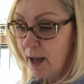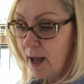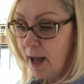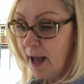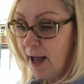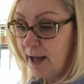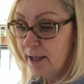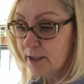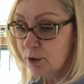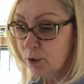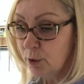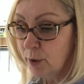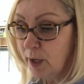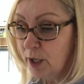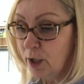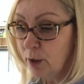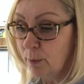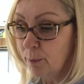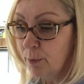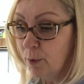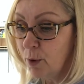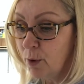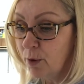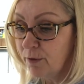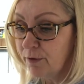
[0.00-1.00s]
As Gregor
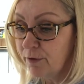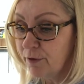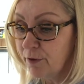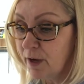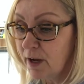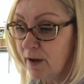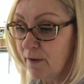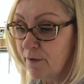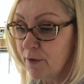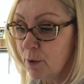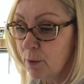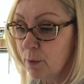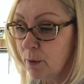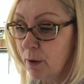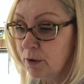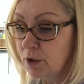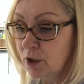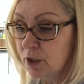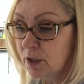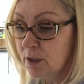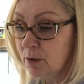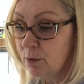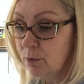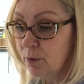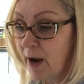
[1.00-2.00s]
broke free of the
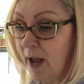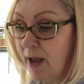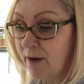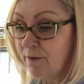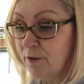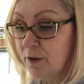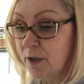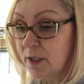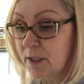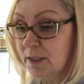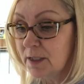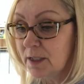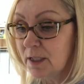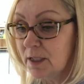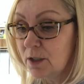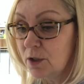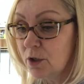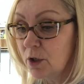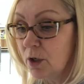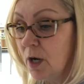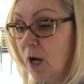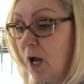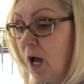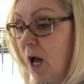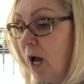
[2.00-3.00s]
roaches and ran for his
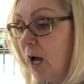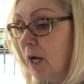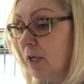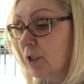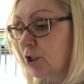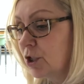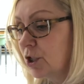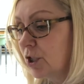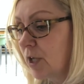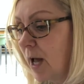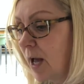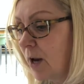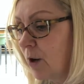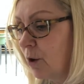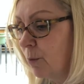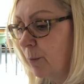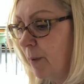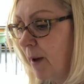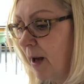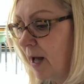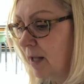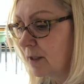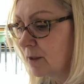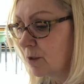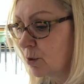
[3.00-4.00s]
sister, a shadow
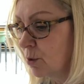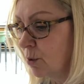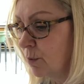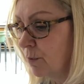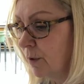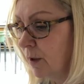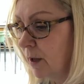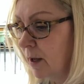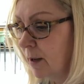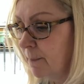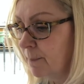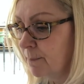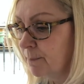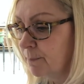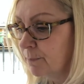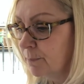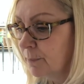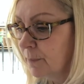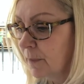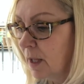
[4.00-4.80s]
passed over him.